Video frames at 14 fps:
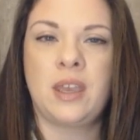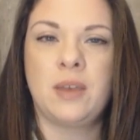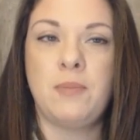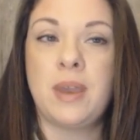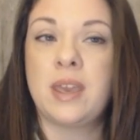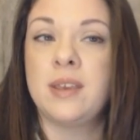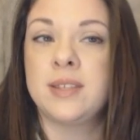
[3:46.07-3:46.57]

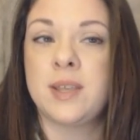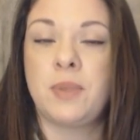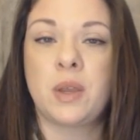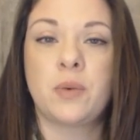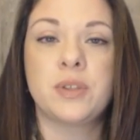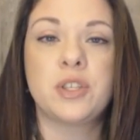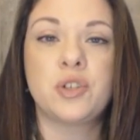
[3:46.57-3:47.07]
making
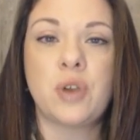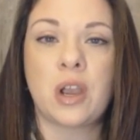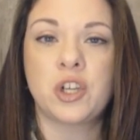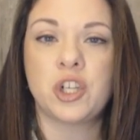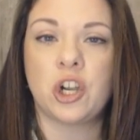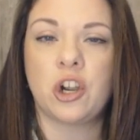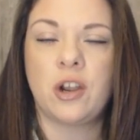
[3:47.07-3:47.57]
something with
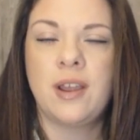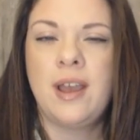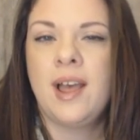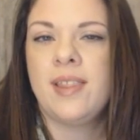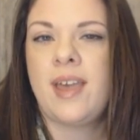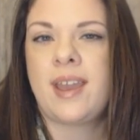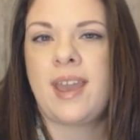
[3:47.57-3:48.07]
structure,
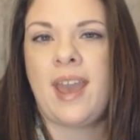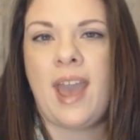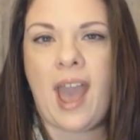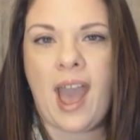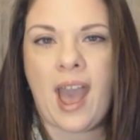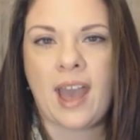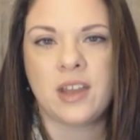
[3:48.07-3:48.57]
like a
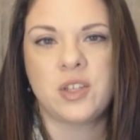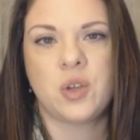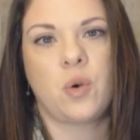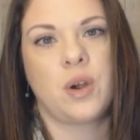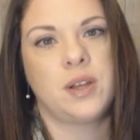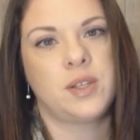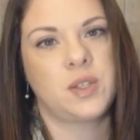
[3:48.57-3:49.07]
hat
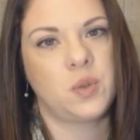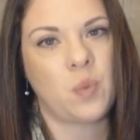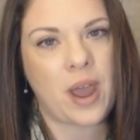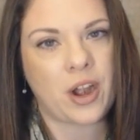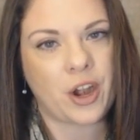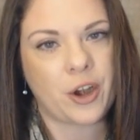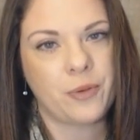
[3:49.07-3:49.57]
or a
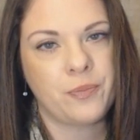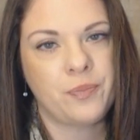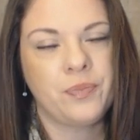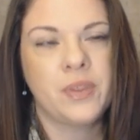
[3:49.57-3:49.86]
sweater.